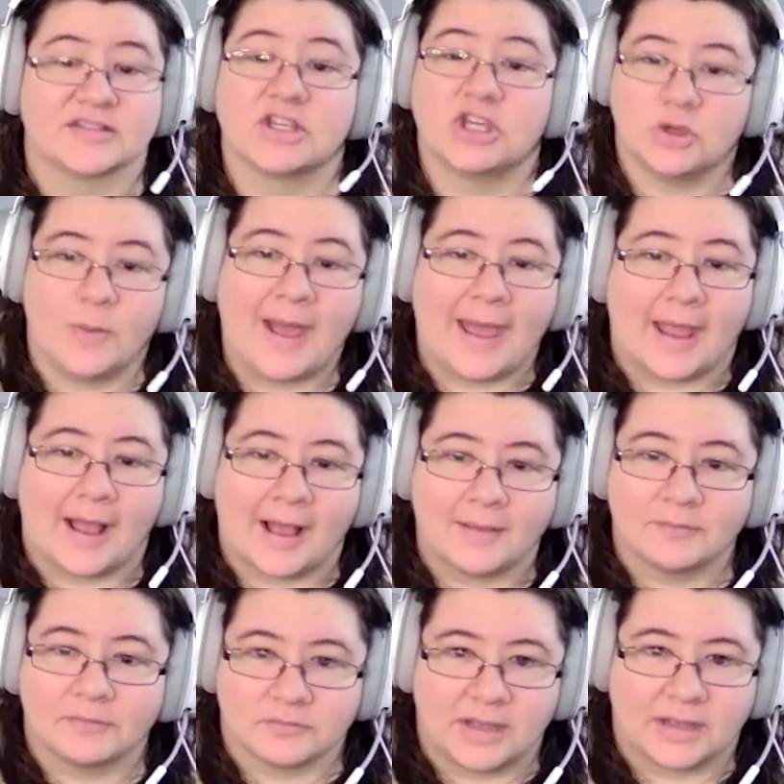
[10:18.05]
QA.
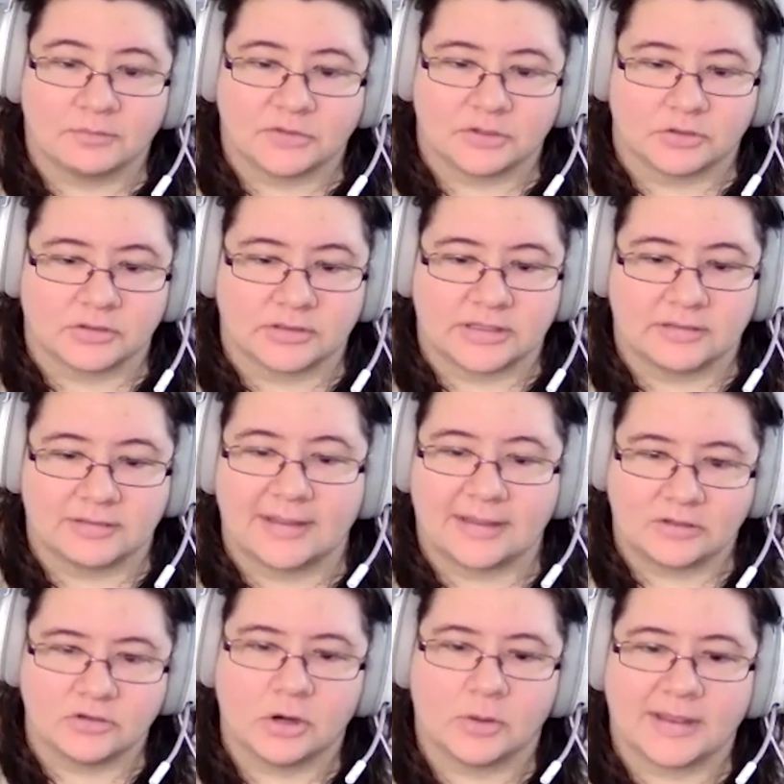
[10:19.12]
I'm literally, like,
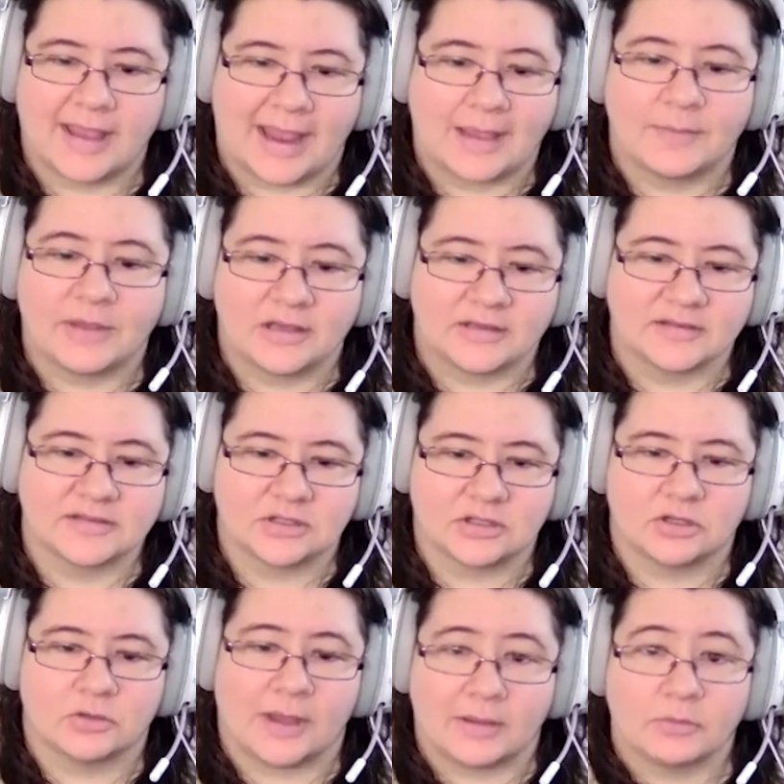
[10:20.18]
you know, in gaming, it's
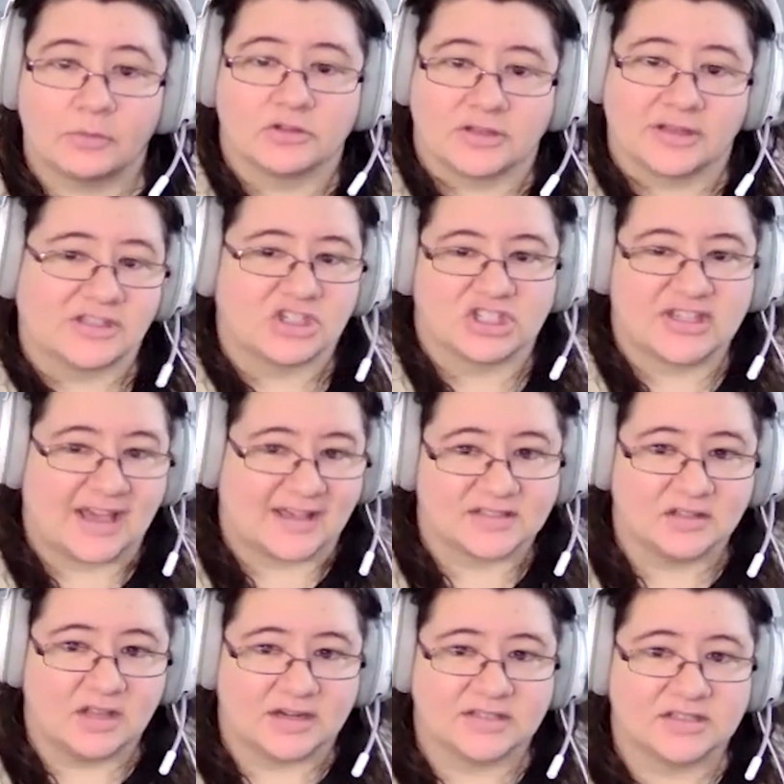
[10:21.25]
QA where you like just test a
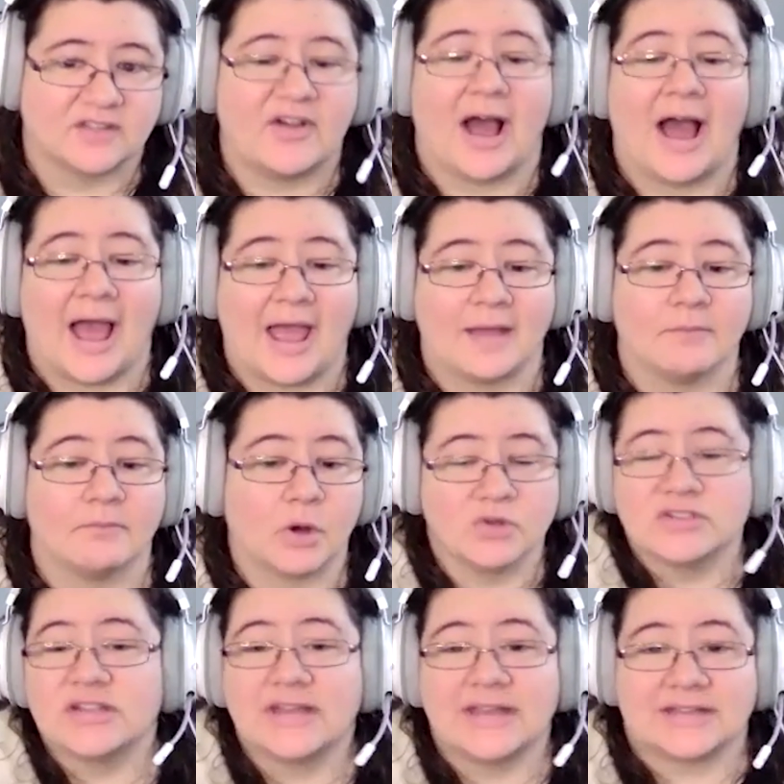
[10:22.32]
lot of stuff. I'm
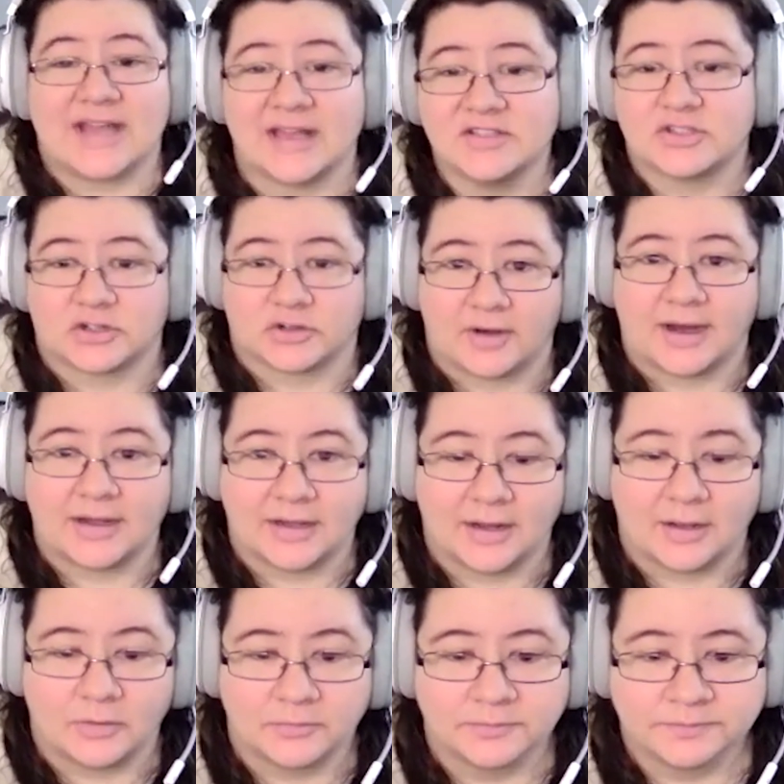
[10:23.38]
mostly a tester right
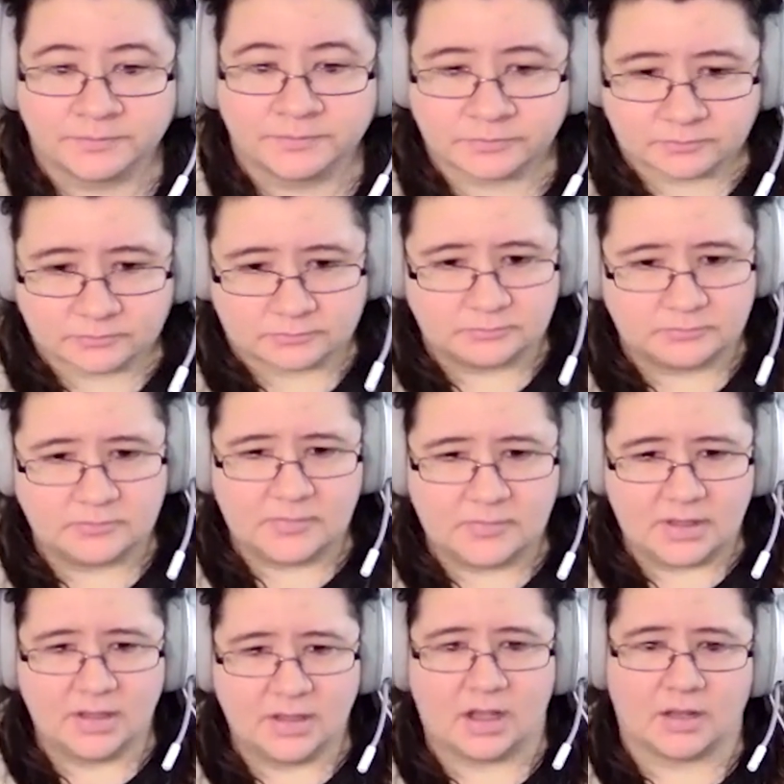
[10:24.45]
now.
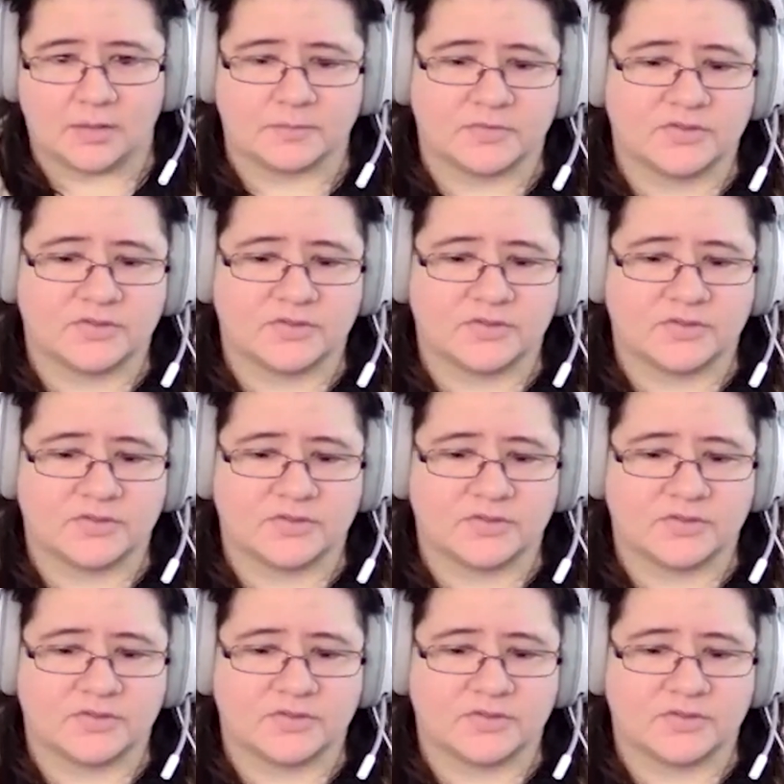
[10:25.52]
Gotcha.